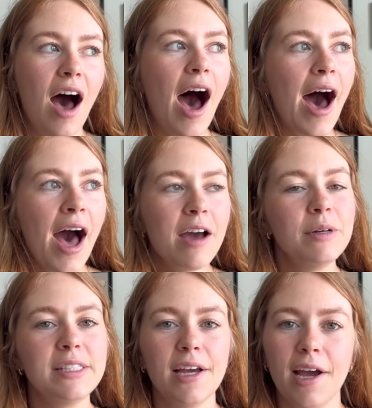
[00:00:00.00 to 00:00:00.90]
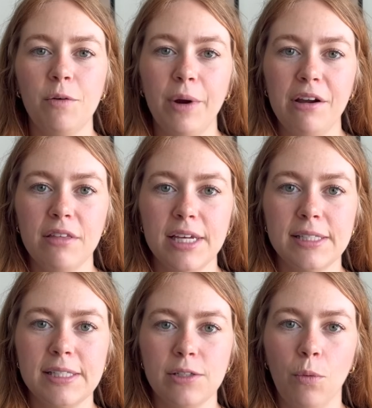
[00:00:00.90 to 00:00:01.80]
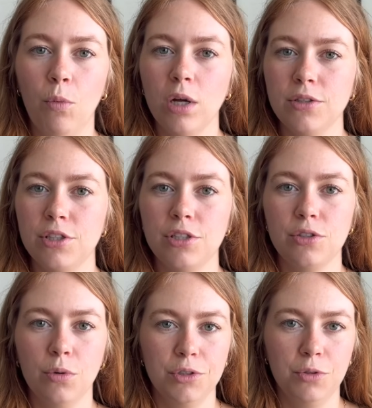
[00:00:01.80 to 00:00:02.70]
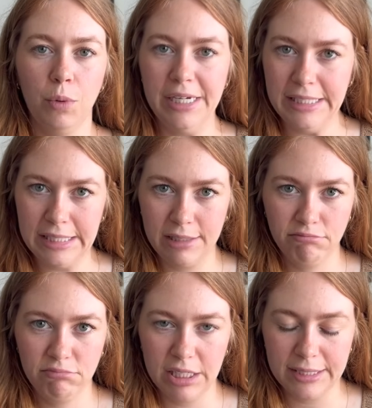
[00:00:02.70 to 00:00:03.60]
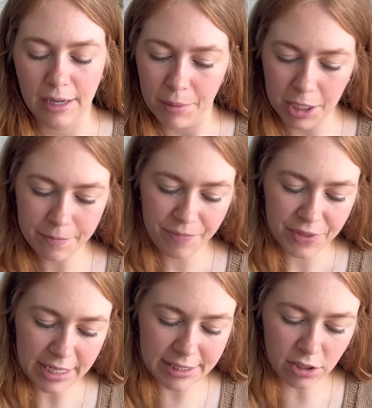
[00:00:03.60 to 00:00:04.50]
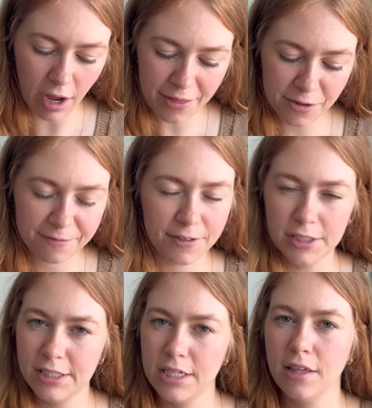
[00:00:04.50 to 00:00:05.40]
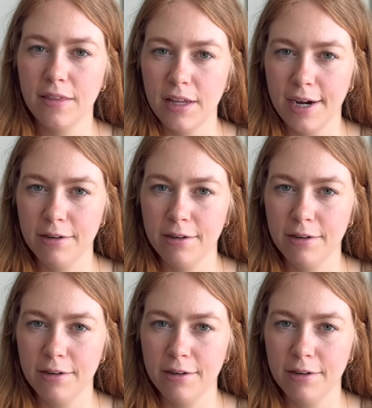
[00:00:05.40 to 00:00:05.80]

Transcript: I would say I wear this once or twice a summer. It's not the first thing that I